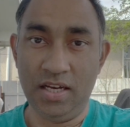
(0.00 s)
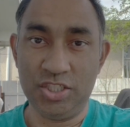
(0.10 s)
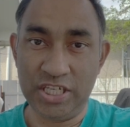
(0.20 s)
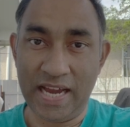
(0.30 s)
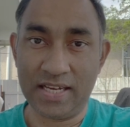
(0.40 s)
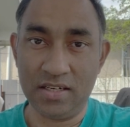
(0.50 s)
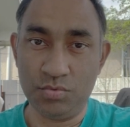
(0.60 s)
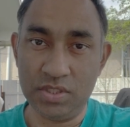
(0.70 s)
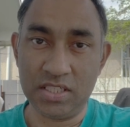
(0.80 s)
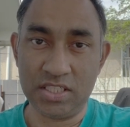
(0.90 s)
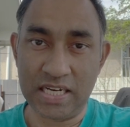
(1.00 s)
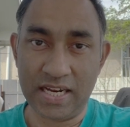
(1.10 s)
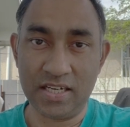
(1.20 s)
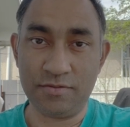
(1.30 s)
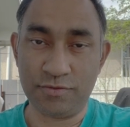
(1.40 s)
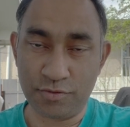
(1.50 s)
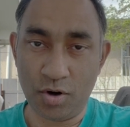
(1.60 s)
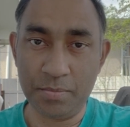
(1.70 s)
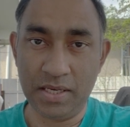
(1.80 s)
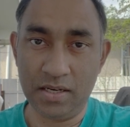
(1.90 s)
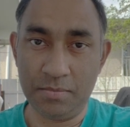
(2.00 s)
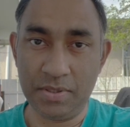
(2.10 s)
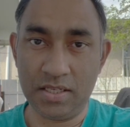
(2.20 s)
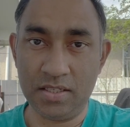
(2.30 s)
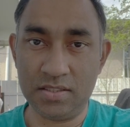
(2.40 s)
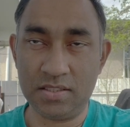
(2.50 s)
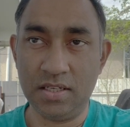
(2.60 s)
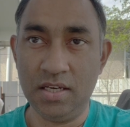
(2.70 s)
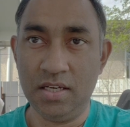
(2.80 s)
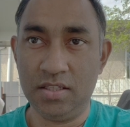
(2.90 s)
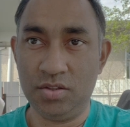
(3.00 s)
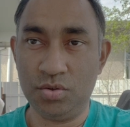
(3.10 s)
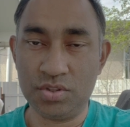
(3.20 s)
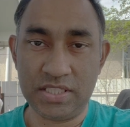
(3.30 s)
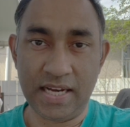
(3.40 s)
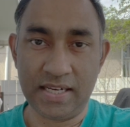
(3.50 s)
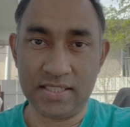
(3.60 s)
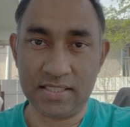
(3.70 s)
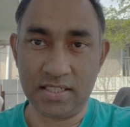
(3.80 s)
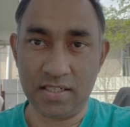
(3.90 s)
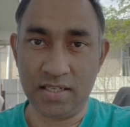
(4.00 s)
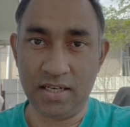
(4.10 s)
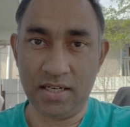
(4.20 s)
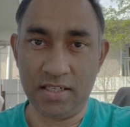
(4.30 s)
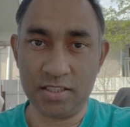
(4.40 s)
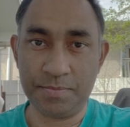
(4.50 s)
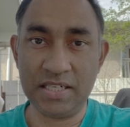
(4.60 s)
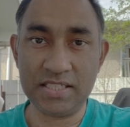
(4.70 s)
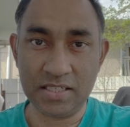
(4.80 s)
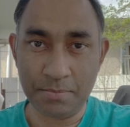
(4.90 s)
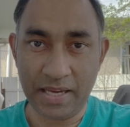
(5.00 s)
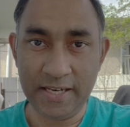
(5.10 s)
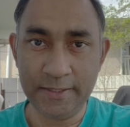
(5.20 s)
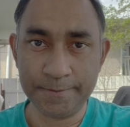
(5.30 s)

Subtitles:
jacket, winter jacket from here, because those jackets are specially made